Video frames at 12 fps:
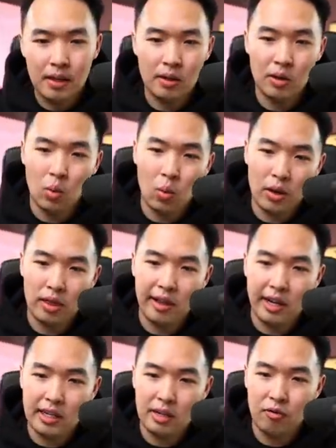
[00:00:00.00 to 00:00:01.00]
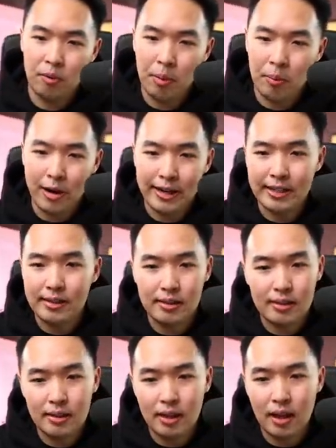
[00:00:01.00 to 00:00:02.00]
you know, with luck from the
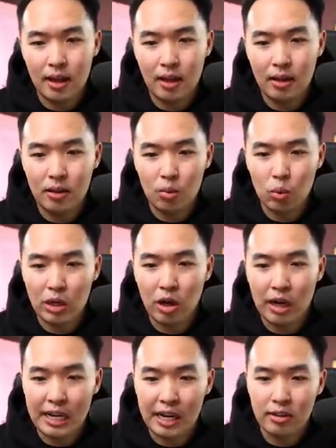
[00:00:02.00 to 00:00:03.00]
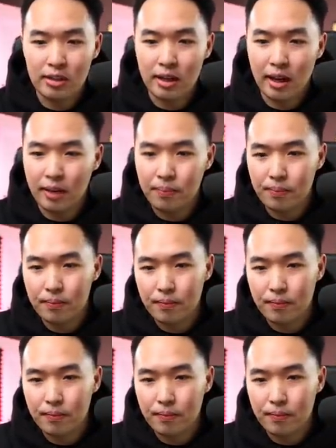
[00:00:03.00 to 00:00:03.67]
markets, uh, we are here today.